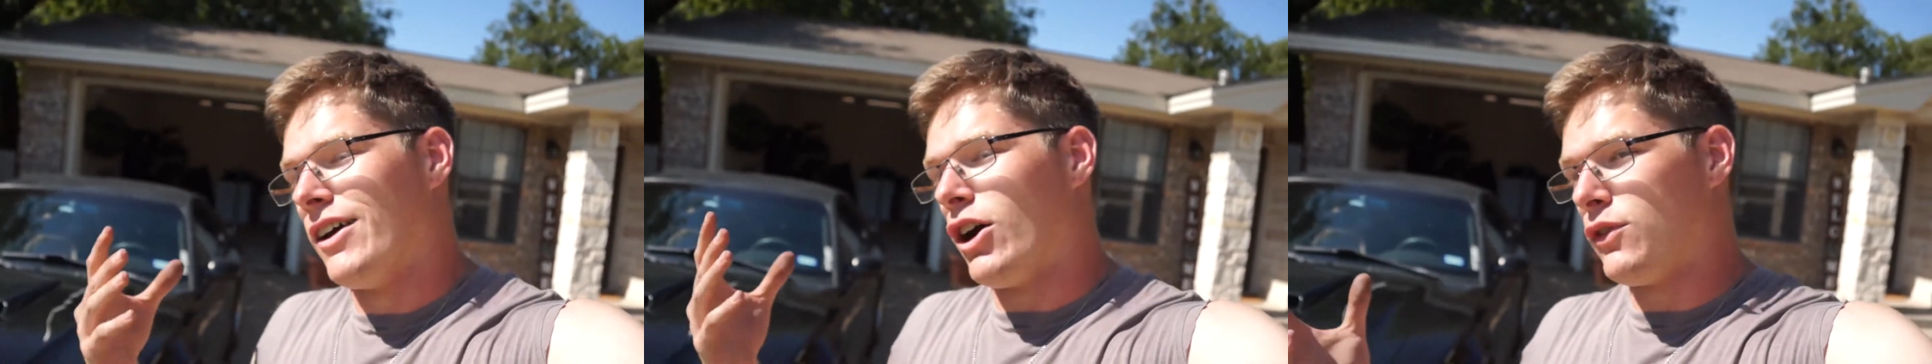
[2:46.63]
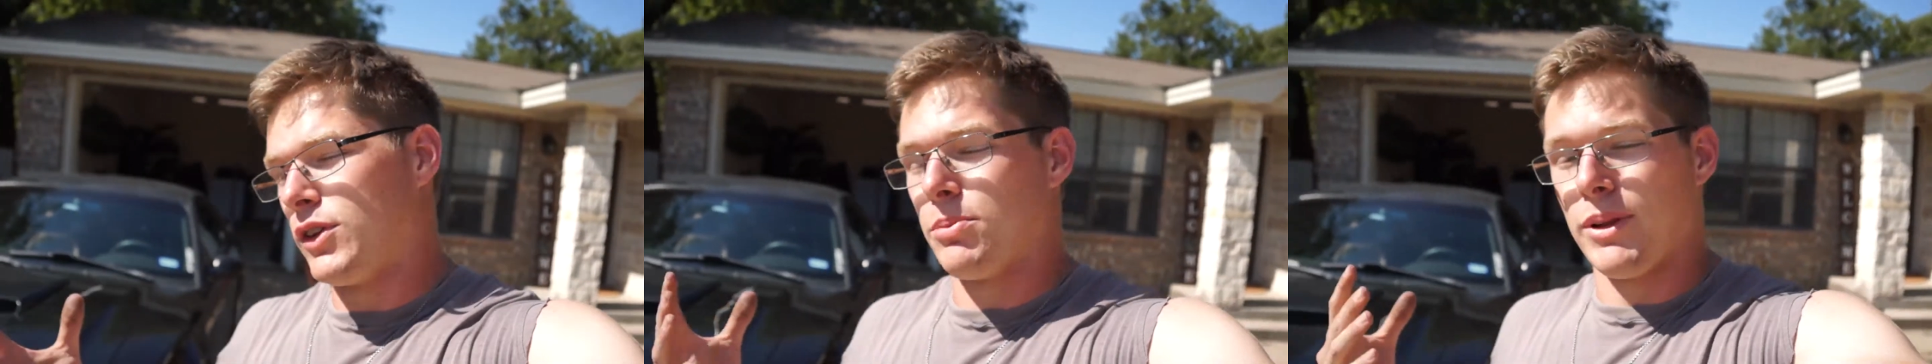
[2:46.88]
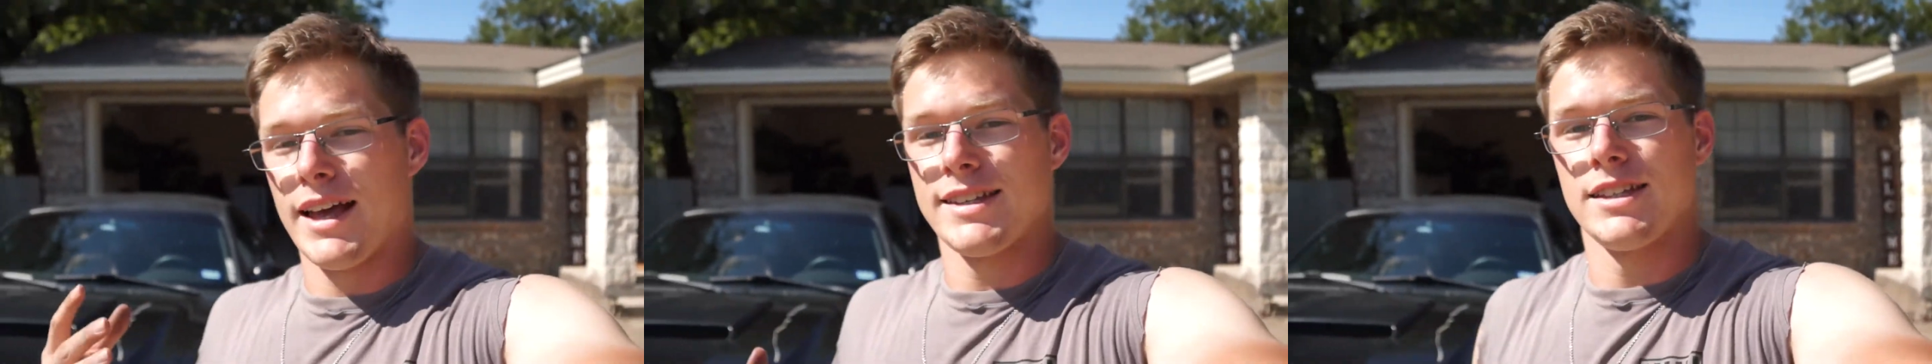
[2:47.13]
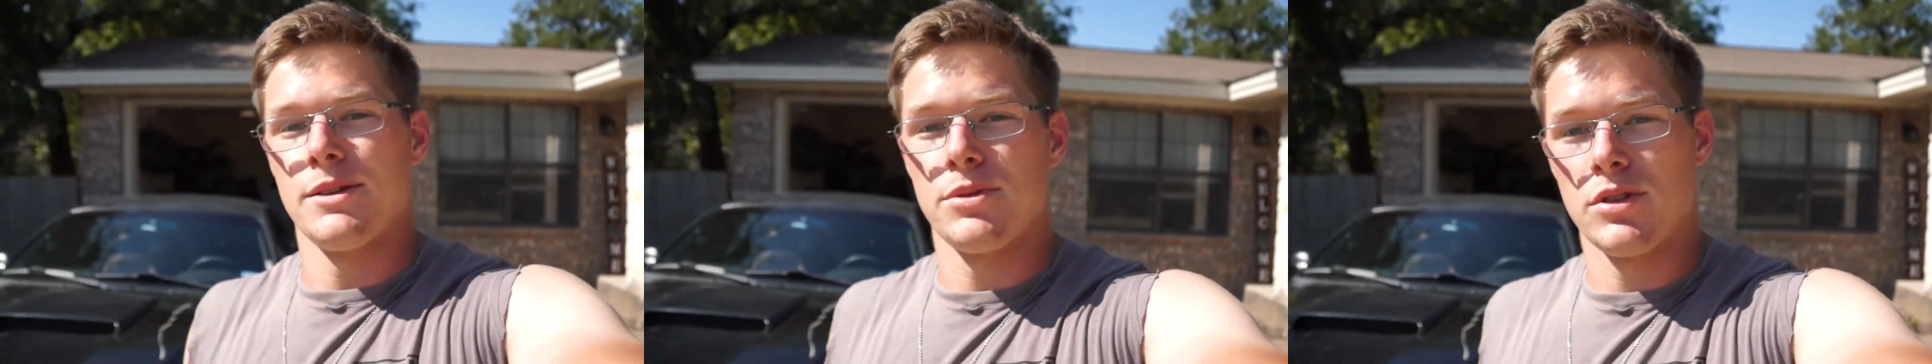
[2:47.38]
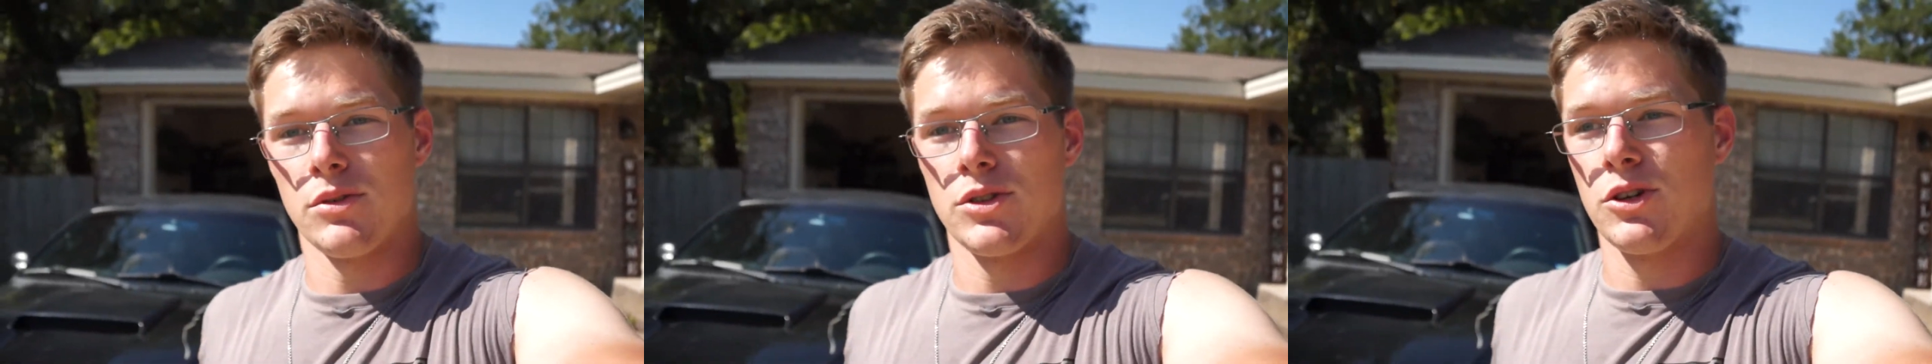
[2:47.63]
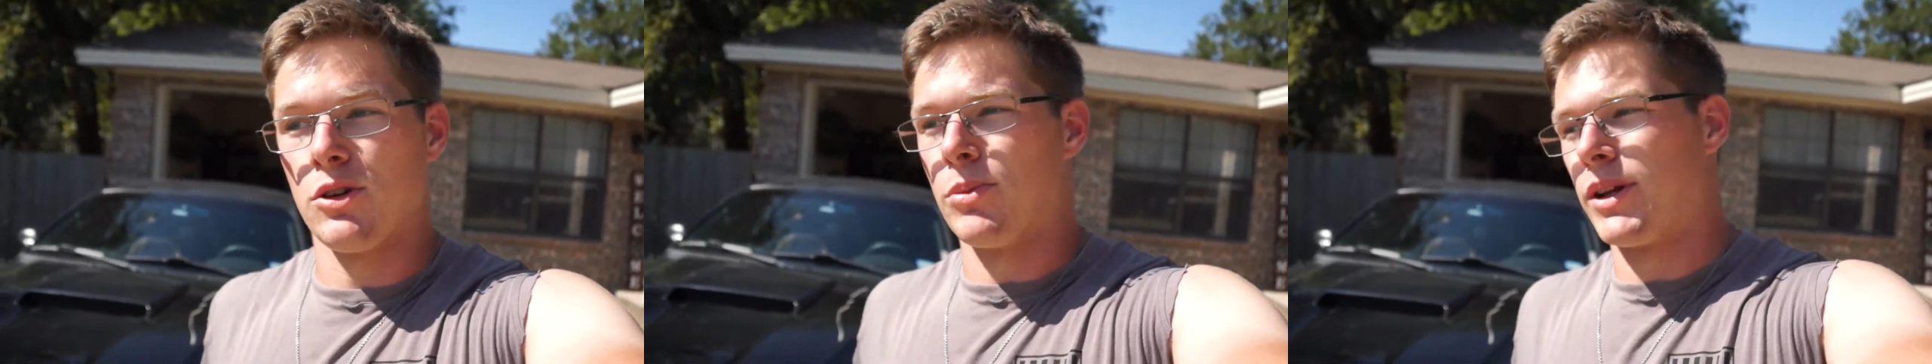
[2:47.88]
hopefully plasti it soon
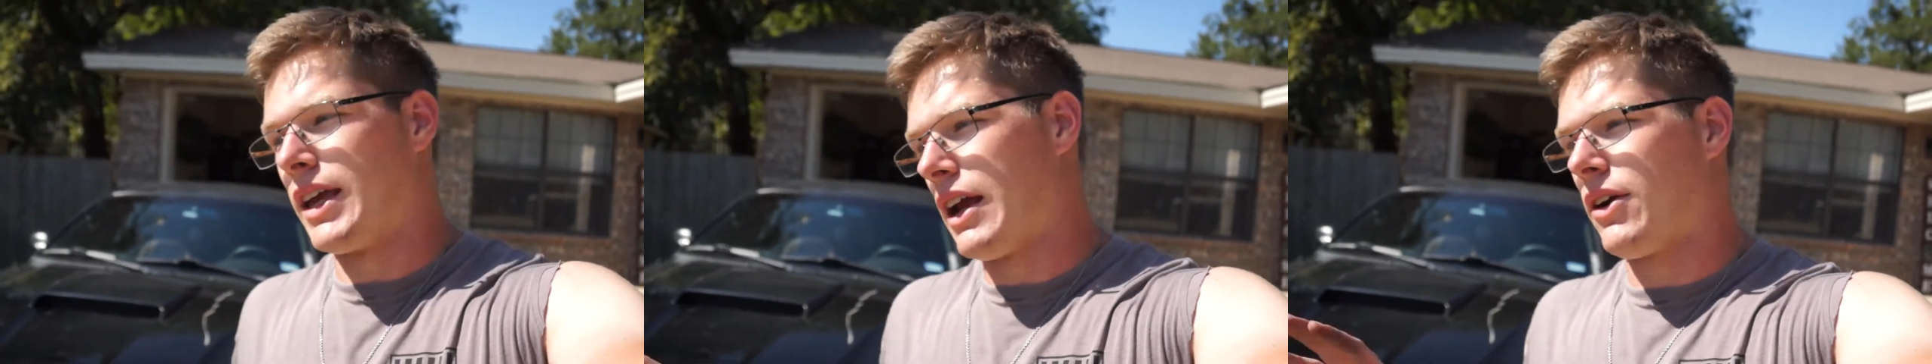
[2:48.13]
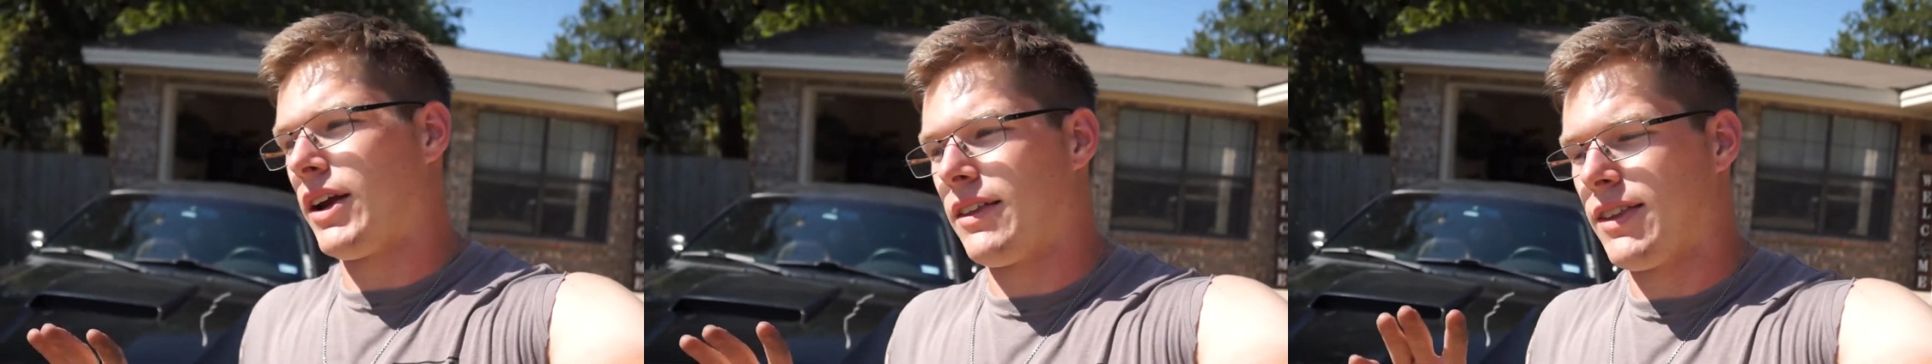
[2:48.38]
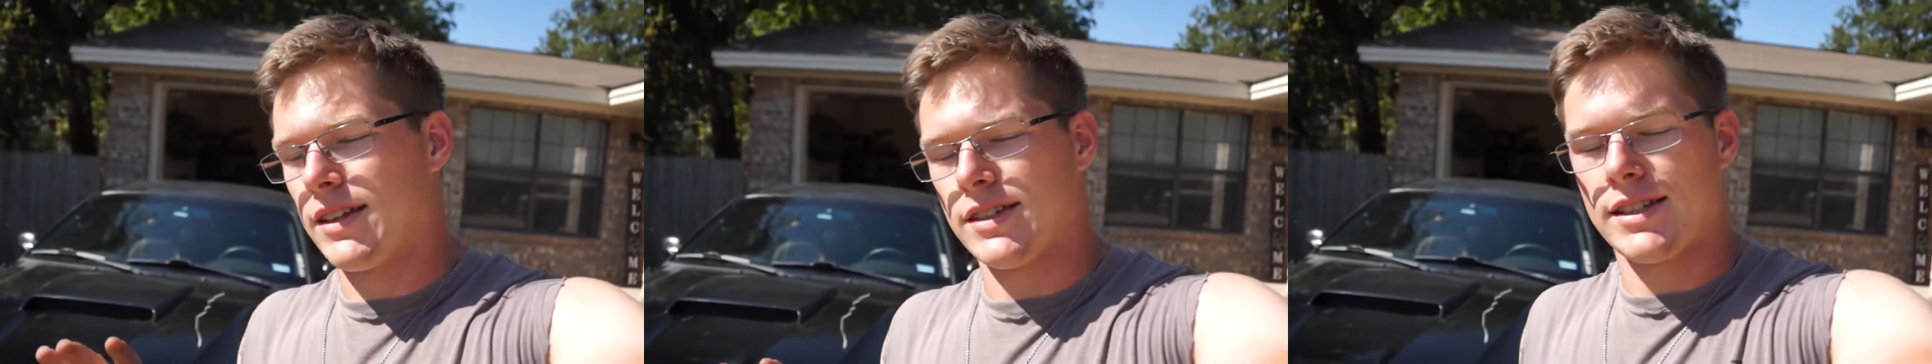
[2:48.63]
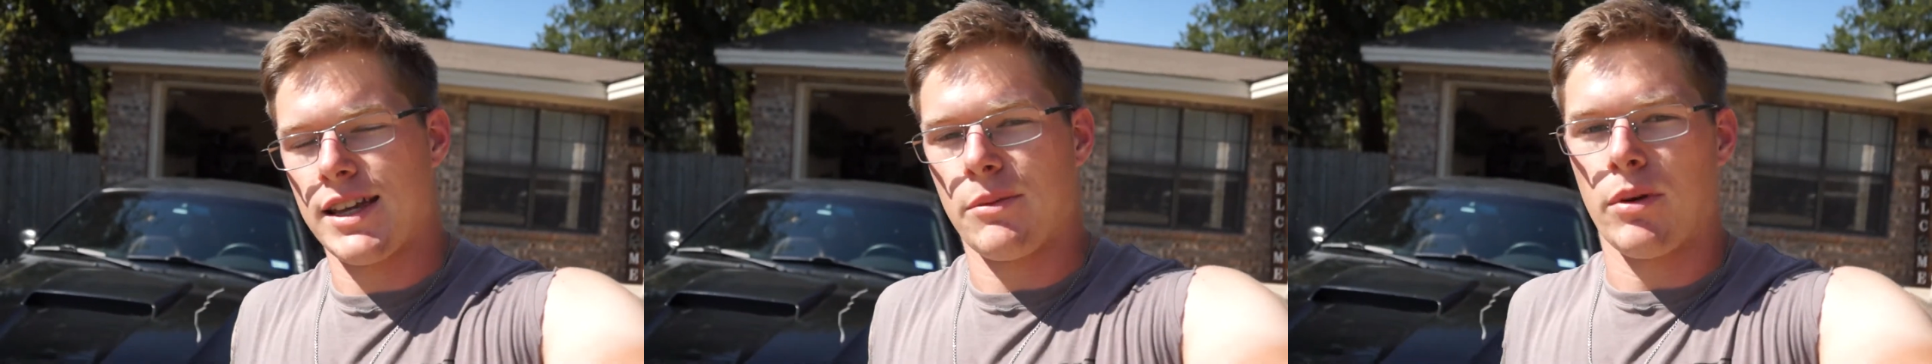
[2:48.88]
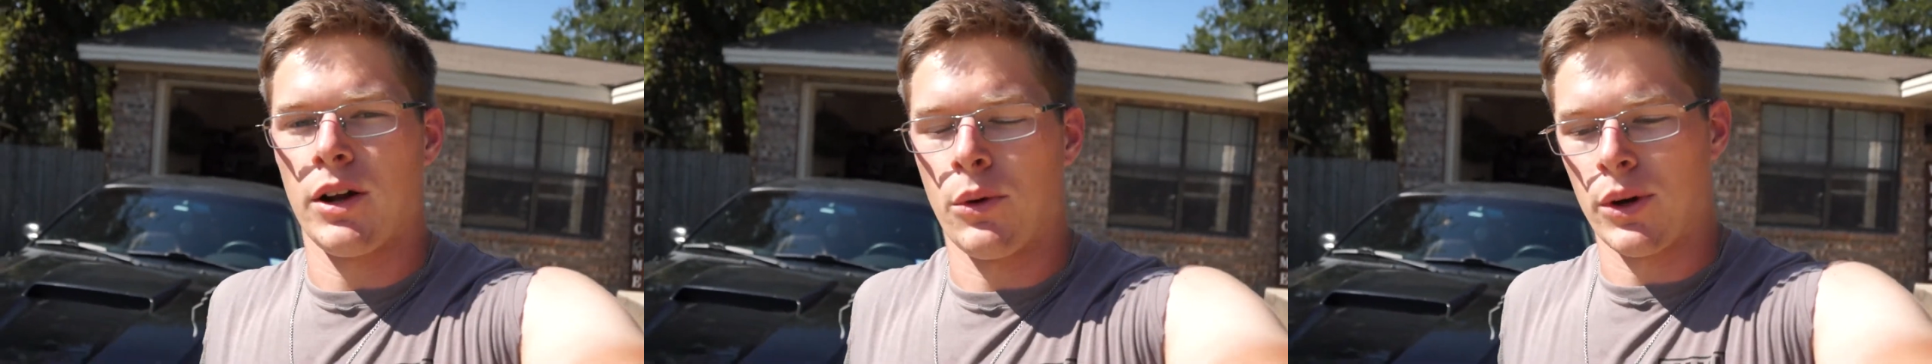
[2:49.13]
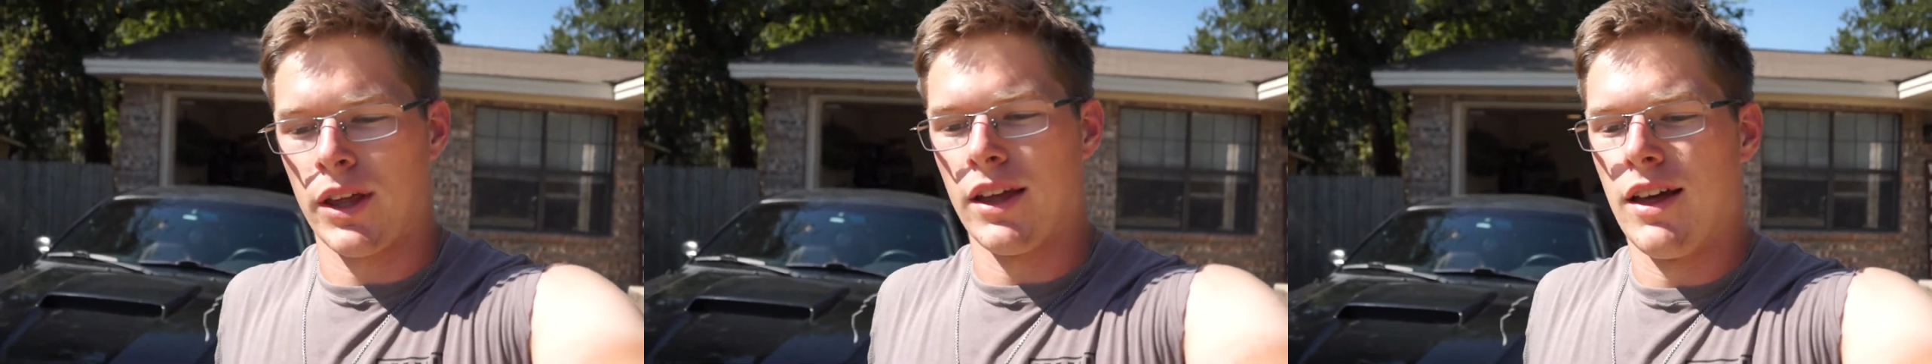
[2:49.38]
too, but gearing I think is gonna take
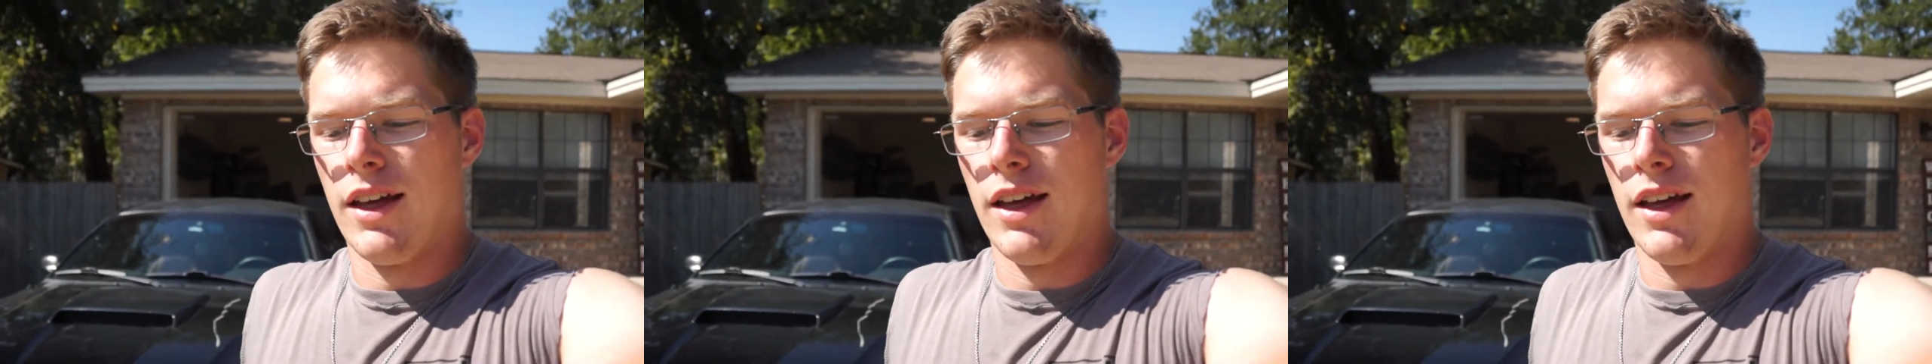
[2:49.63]
priority.